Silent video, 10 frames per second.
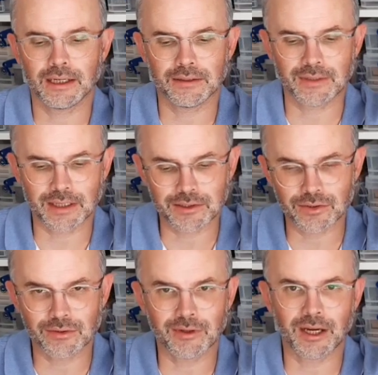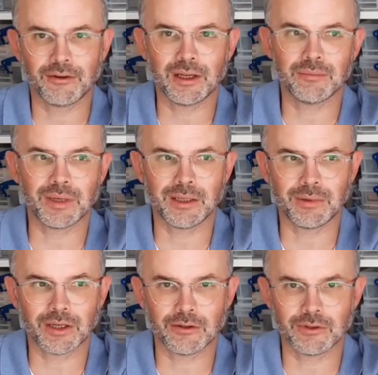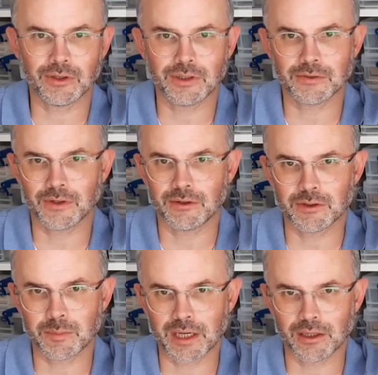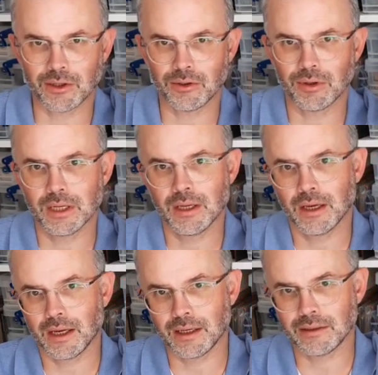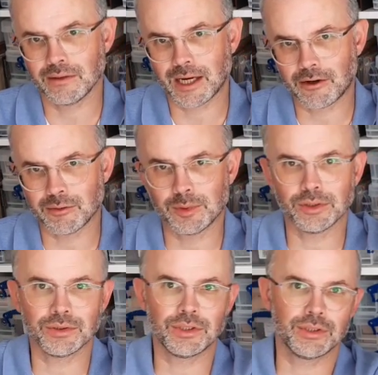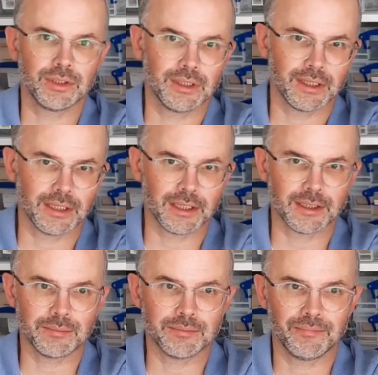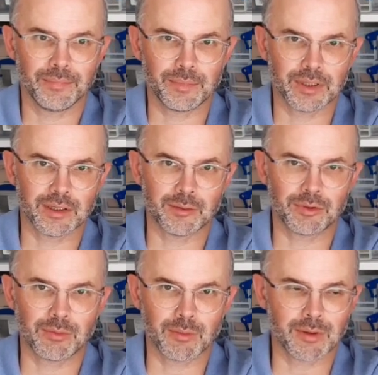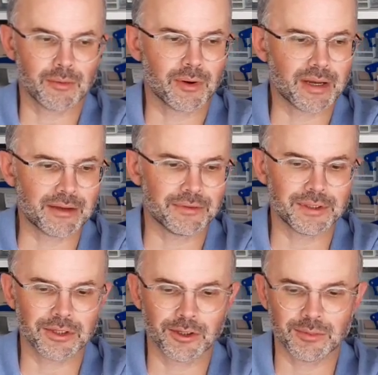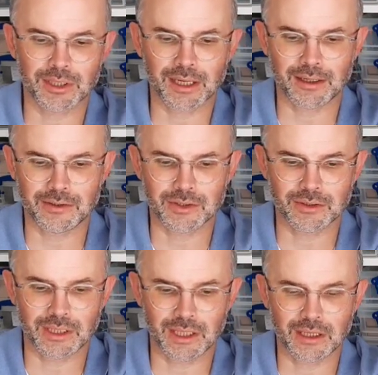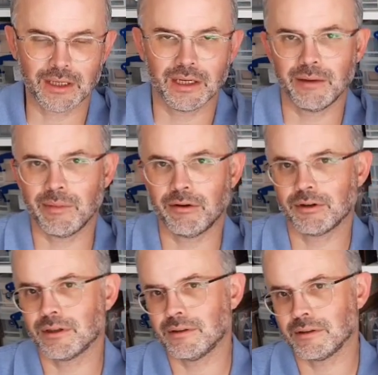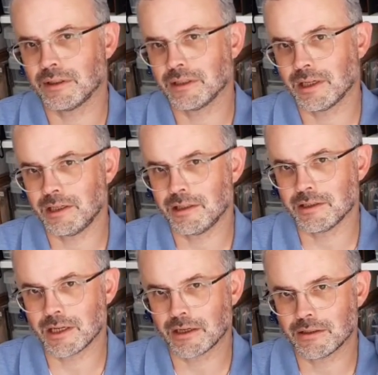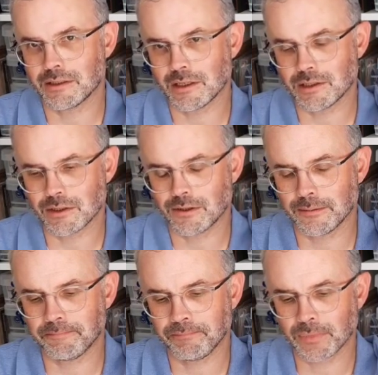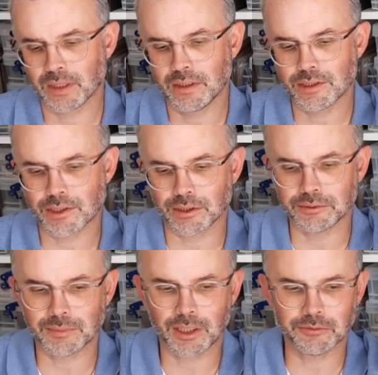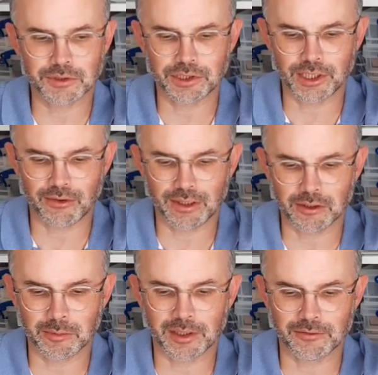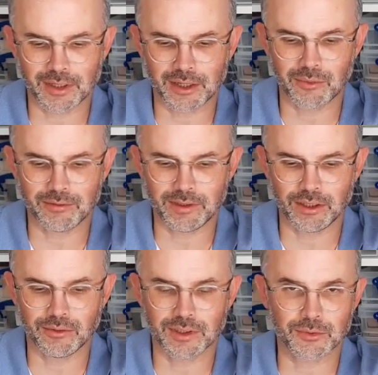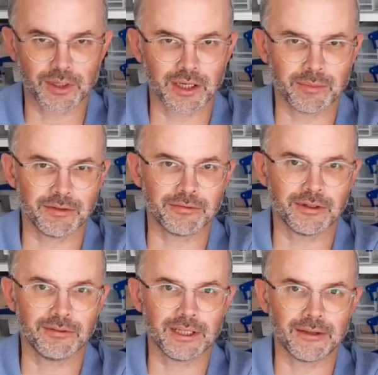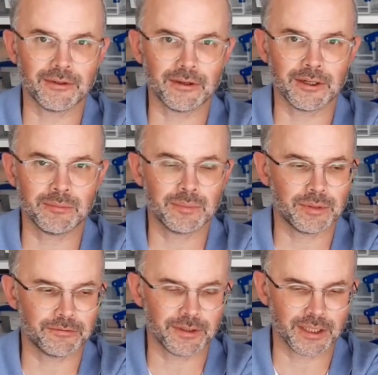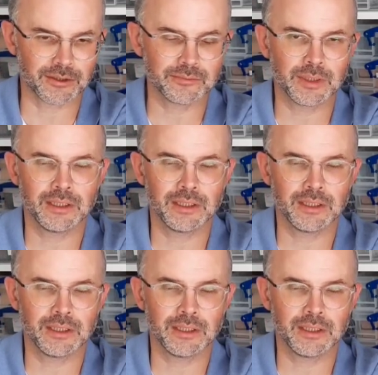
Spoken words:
that sort of area, and maybe over as far as Bayeux and Arromanches, but I probably won't have the time to get into the American and Canadian sectors this time. So hope to share a little bit of that with you as well a bit further down the line, but for now,